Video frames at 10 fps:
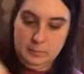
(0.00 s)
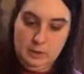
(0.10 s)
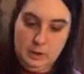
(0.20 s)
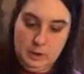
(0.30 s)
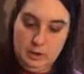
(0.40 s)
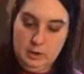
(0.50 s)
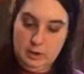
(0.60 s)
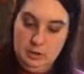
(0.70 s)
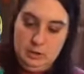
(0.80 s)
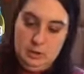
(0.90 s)
your
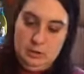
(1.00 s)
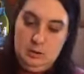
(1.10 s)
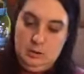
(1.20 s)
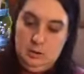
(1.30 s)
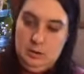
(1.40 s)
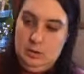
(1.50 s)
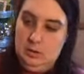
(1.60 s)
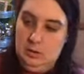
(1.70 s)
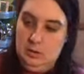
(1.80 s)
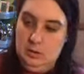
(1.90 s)

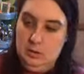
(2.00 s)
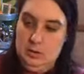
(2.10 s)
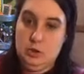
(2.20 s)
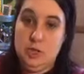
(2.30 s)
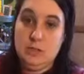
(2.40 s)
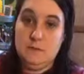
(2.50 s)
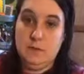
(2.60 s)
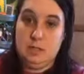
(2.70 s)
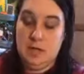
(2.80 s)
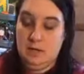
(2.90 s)

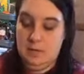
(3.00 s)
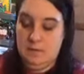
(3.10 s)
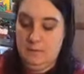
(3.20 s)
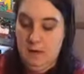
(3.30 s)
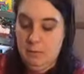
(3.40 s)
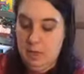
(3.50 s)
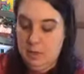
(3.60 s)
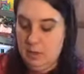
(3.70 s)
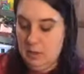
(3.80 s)
transfers on the fabric,